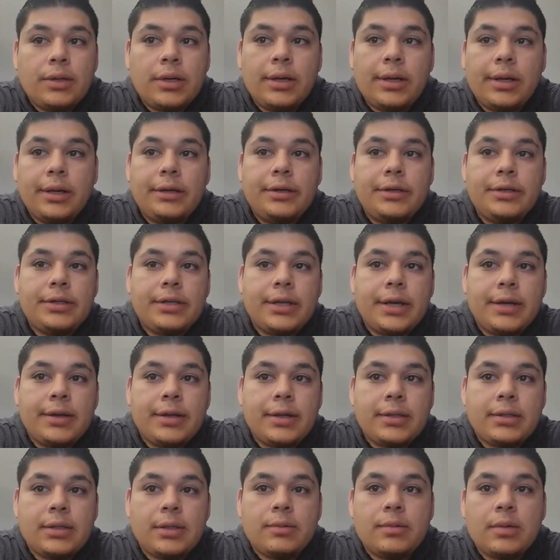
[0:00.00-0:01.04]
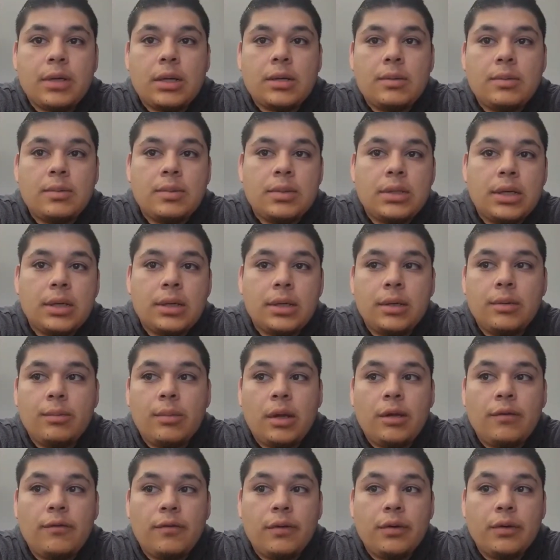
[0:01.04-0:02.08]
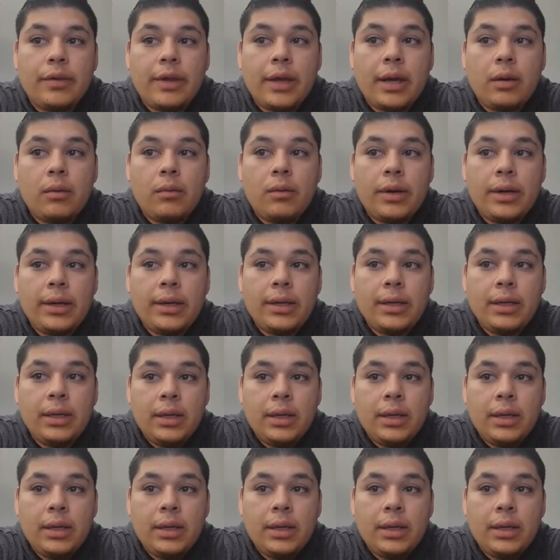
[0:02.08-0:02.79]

I understand that sometimes it may feel that way